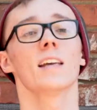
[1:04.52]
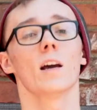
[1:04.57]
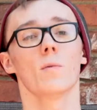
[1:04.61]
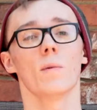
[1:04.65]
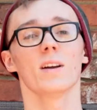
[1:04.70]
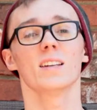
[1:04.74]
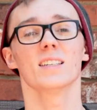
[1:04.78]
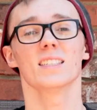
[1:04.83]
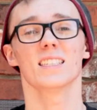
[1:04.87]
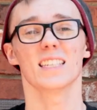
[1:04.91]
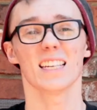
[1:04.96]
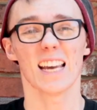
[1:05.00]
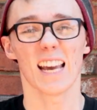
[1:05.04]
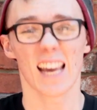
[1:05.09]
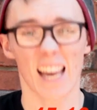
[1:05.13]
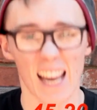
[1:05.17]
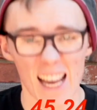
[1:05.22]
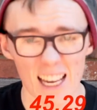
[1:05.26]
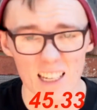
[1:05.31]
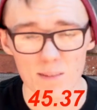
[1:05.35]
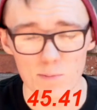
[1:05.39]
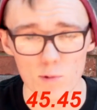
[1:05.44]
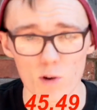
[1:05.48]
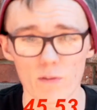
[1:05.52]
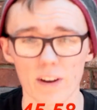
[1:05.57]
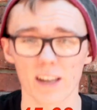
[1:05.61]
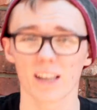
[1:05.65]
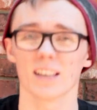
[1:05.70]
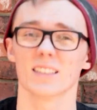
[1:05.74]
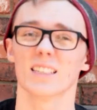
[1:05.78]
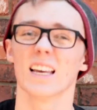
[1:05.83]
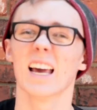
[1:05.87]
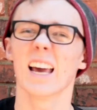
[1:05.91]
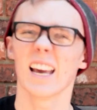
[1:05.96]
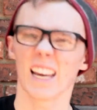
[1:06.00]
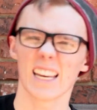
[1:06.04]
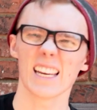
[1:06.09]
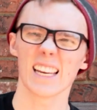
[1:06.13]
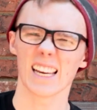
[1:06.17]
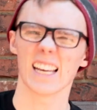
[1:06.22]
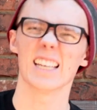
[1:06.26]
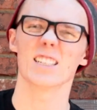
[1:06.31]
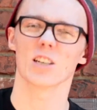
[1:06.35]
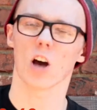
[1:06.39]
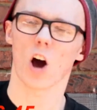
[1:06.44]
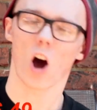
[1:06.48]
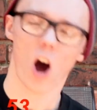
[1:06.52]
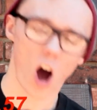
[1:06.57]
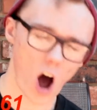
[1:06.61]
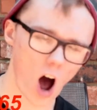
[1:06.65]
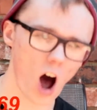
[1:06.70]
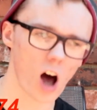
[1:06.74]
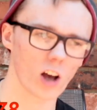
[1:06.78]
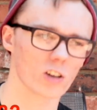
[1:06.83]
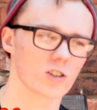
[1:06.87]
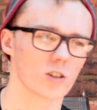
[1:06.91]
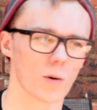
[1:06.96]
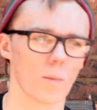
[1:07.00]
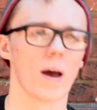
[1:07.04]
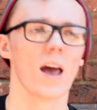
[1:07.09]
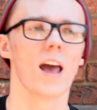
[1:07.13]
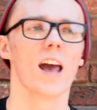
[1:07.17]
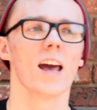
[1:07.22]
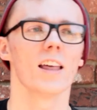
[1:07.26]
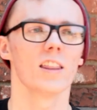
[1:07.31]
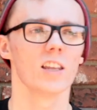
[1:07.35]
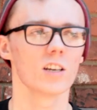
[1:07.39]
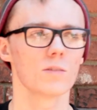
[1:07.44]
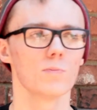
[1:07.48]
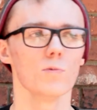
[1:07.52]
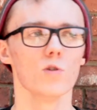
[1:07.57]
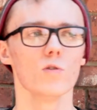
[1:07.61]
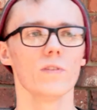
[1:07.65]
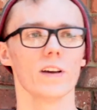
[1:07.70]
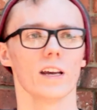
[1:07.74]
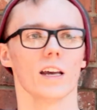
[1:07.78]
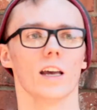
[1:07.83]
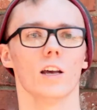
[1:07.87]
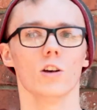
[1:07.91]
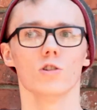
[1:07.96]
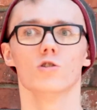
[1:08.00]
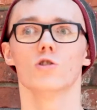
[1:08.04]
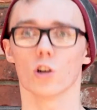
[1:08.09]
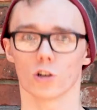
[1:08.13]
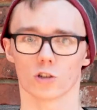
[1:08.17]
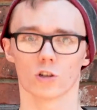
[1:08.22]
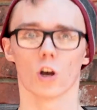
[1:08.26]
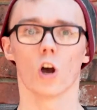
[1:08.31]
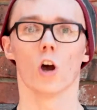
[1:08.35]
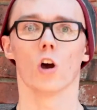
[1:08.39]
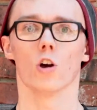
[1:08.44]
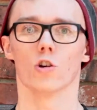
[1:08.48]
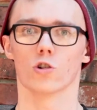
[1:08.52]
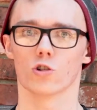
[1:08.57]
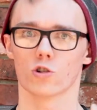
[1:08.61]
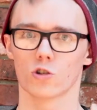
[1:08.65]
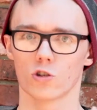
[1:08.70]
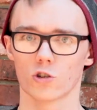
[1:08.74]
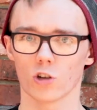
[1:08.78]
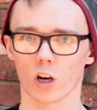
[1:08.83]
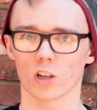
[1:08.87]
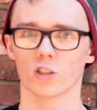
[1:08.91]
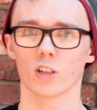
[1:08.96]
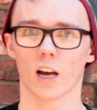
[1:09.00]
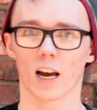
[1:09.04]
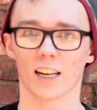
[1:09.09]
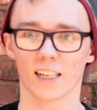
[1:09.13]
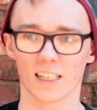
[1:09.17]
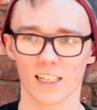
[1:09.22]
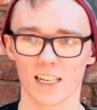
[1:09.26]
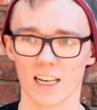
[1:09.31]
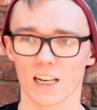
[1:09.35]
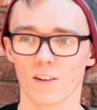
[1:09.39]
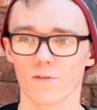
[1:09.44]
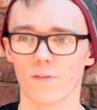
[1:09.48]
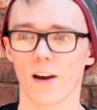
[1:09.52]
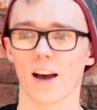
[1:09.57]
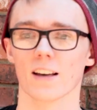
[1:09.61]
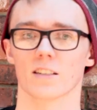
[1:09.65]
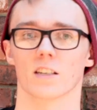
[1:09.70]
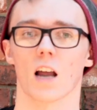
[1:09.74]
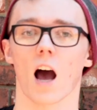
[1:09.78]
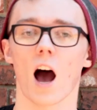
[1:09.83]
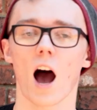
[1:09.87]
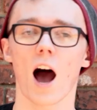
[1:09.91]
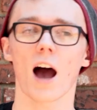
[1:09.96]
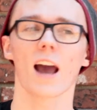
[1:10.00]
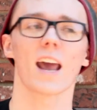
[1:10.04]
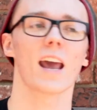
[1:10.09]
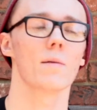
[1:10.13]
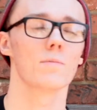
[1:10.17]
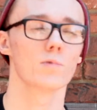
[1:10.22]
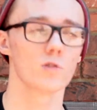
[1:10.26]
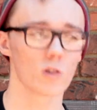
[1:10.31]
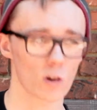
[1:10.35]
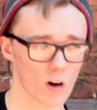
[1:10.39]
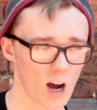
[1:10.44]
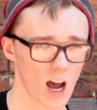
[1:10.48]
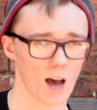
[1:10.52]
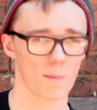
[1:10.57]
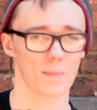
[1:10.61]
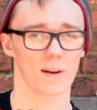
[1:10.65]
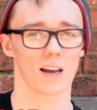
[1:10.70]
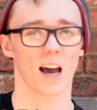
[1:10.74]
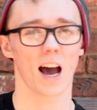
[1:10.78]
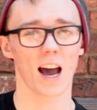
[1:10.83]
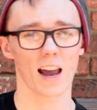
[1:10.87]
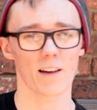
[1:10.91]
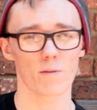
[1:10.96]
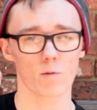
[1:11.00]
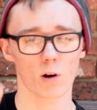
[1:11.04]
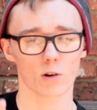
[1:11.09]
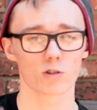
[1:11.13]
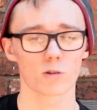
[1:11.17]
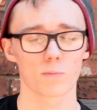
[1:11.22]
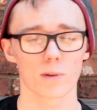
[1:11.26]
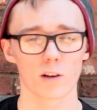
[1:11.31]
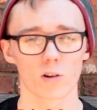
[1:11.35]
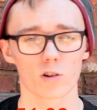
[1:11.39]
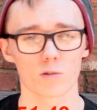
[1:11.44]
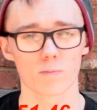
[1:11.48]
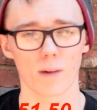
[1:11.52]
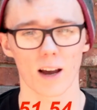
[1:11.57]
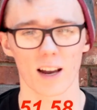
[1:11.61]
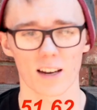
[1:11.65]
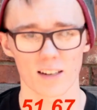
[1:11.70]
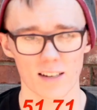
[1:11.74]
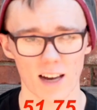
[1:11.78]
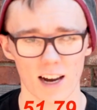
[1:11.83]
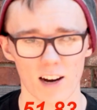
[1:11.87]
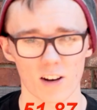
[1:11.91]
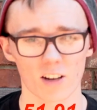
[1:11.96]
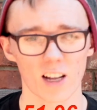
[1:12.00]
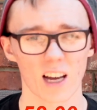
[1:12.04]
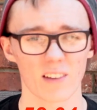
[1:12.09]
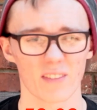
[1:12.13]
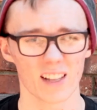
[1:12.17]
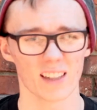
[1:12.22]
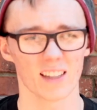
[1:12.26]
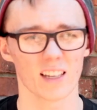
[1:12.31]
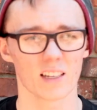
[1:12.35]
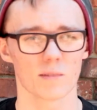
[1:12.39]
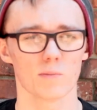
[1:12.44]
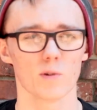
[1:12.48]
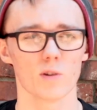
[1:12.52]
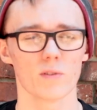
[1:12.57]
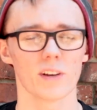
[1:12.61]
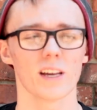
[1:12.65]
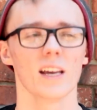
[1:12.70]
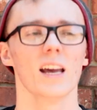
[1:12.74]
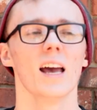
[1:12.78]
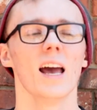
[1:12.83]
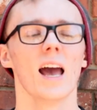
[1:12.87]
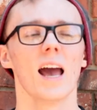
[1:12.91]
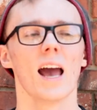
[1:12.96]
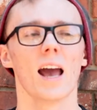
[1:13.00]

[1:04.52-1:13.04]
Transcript: can't wait to see his movie because he is awesome. This movie is just such a geek fest. I am so happy. I have watched superheroes my entire life, and this movie